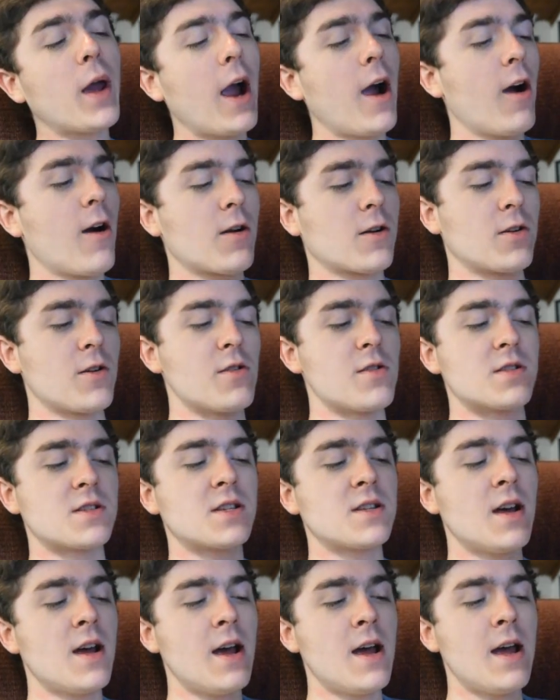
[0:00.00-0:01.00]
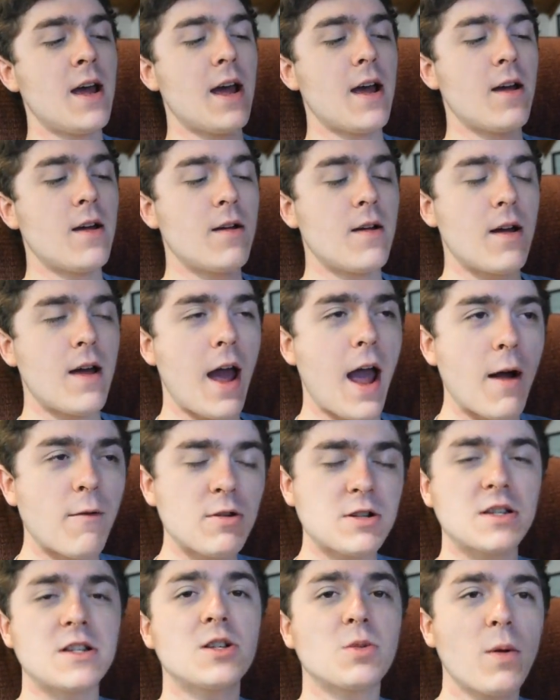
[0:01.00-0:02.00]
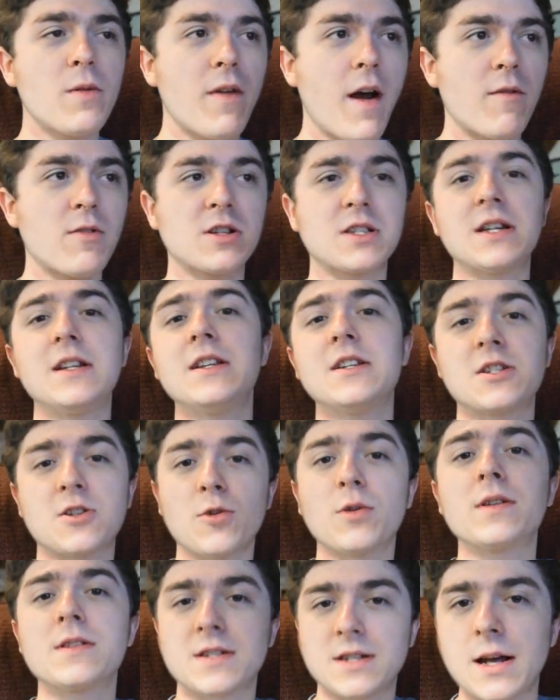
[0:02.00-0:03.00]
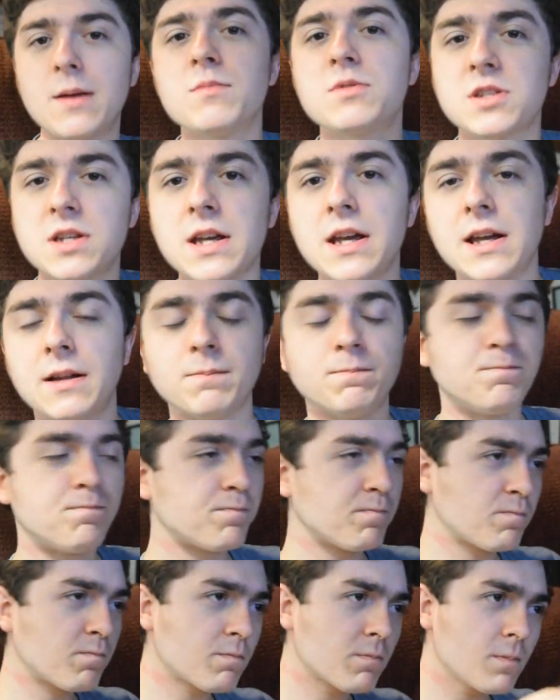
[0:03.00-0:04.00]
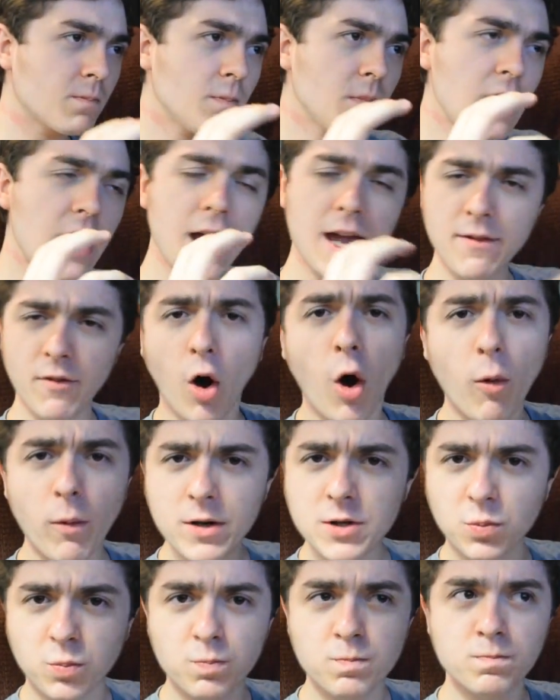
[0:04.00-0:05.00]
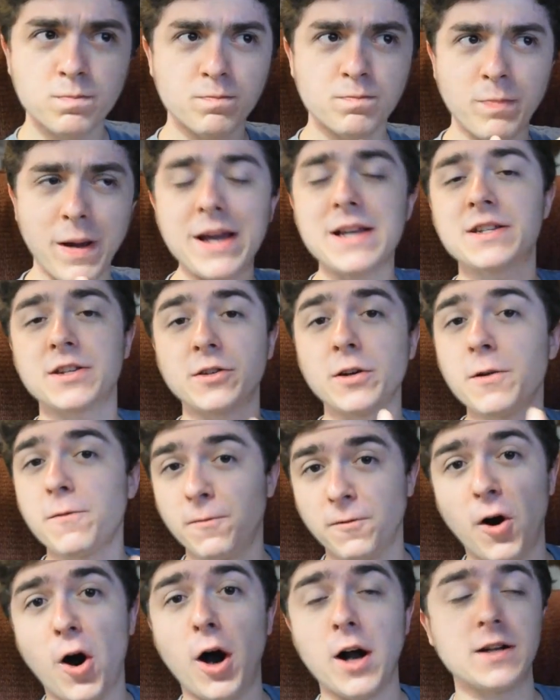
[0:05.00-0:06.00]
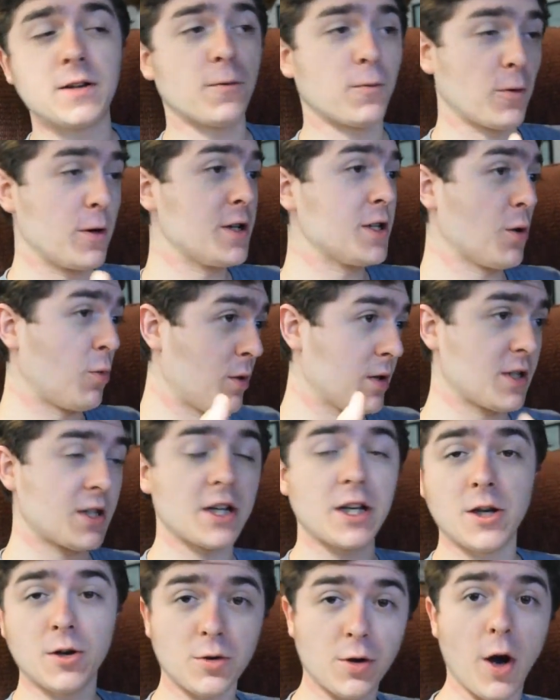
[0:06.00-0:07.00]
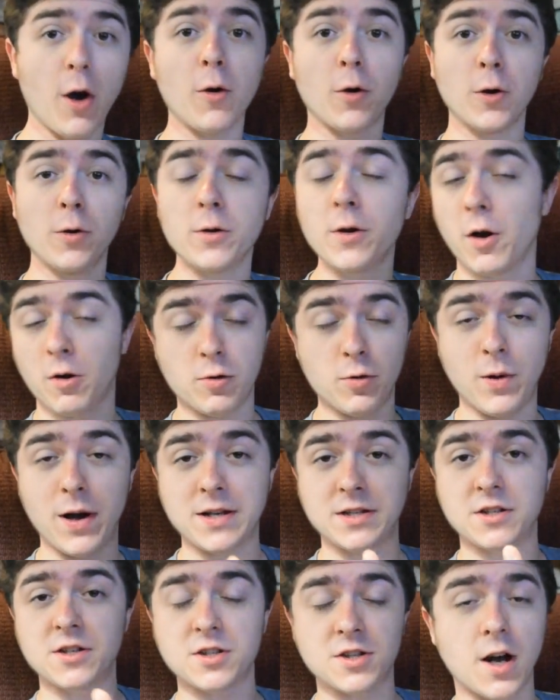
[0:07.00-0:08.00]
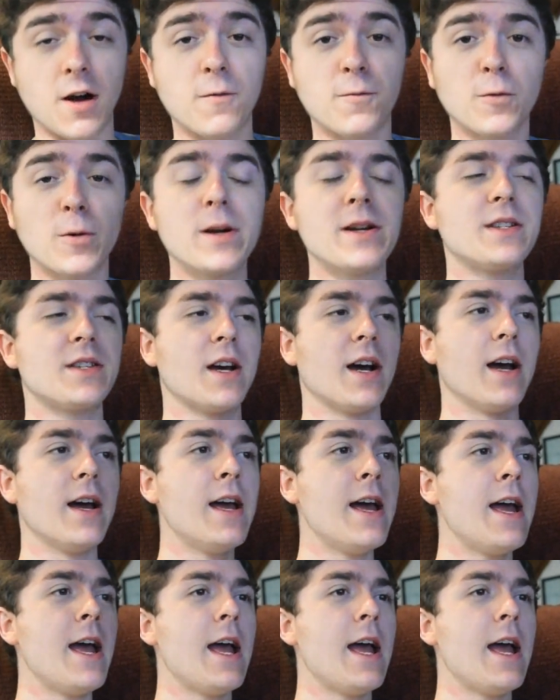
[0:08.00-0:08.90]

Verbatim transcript: characters, ever since we've ever seen these two in the same scene, they've always basically fought. Frieza wants to kill Goku, and Goku has to stop Frieza.